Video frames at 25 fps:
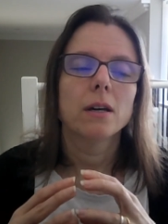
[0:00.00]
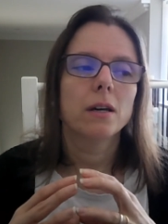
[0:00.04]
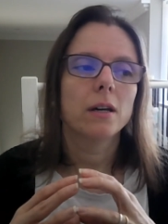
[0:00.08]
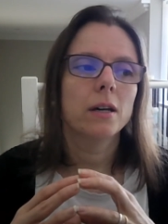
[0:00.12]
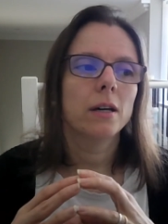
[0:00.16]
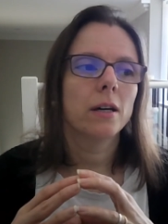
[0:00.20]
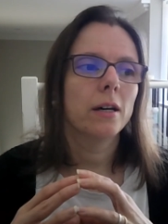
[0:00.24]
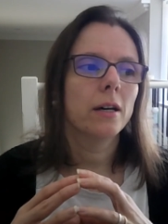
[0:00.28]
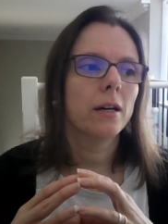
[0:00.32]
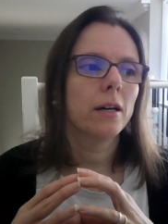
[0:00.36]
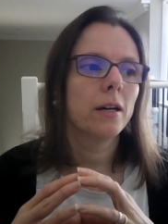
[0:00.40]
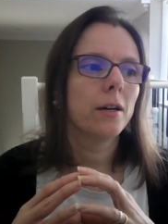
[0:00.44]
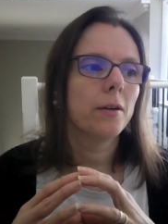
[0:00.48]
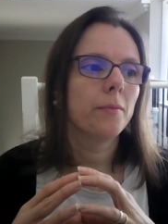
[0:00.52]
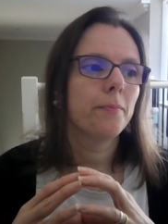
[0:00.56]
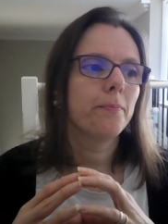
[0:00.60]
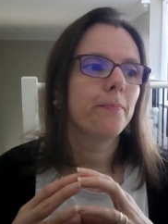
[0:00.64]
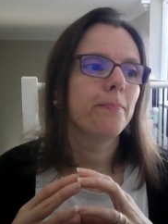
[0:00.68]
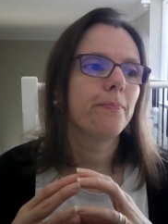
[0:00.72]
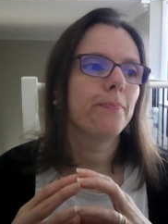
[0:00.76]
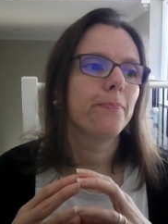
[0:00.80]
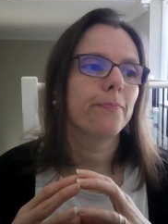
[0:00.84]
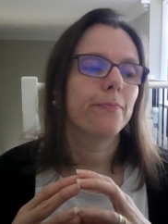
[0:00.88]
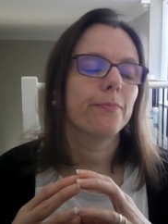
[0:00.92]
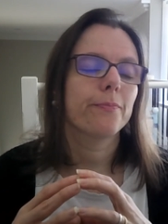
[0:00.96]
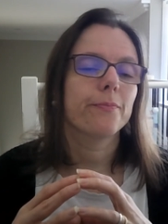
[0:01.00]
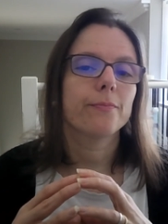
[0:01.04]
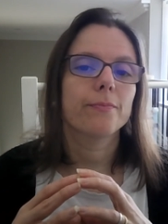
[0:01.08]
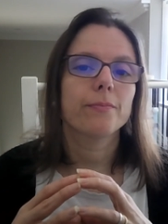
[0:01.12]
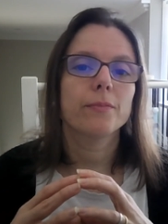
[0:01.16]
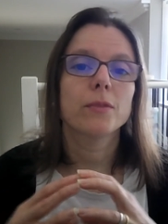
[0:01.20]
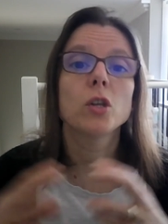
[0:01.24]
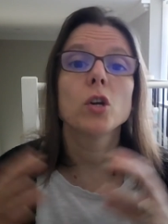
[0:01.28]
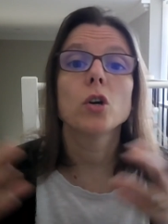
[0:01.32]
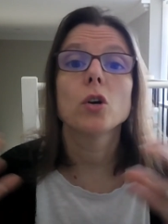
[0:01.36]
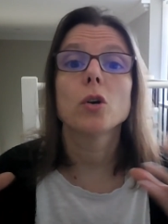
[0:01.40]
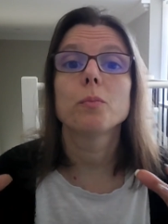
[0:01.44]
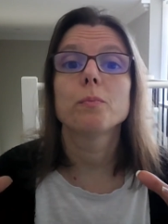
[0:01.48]

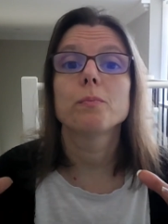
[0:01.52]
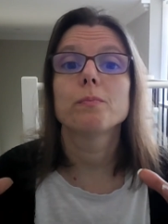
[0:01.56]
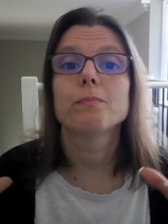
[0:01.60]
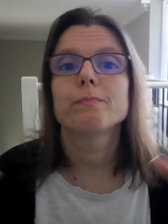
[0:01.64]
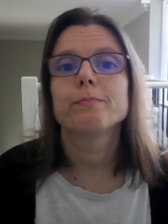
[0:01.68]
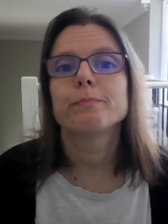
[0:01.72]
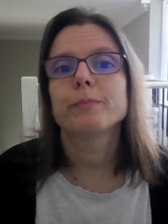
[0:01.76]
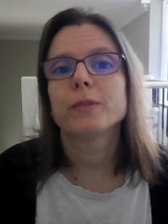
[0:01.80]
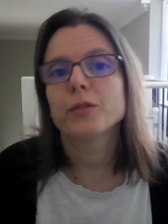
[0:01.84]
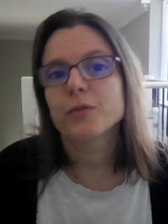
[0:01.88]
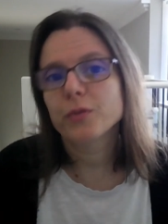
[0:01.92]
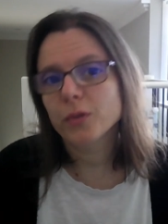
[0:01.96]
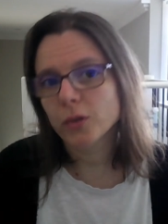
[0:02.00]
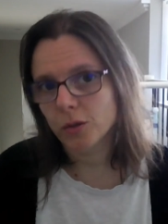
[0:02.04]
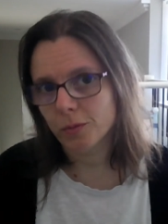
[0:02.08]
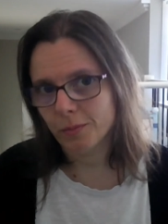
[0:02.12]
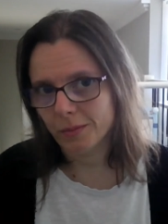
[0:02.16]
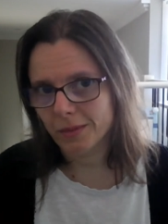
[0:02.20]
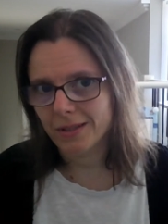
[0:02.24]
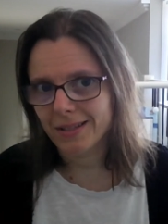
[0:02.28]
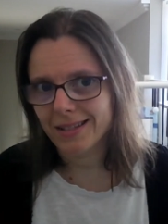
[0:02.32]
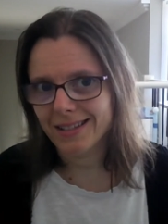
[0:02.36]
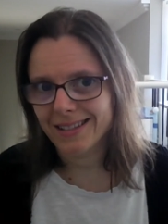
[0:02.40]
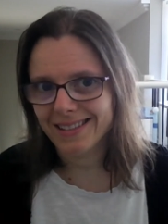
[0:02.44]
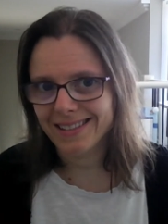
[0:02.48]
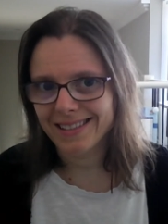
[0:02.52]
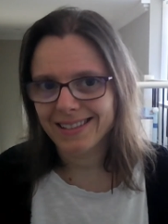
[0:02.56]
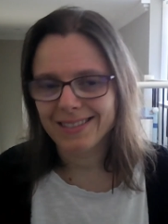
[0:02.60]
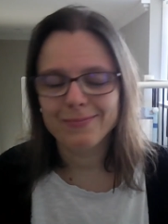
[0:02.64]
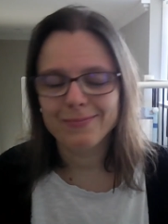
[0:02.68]
your performance,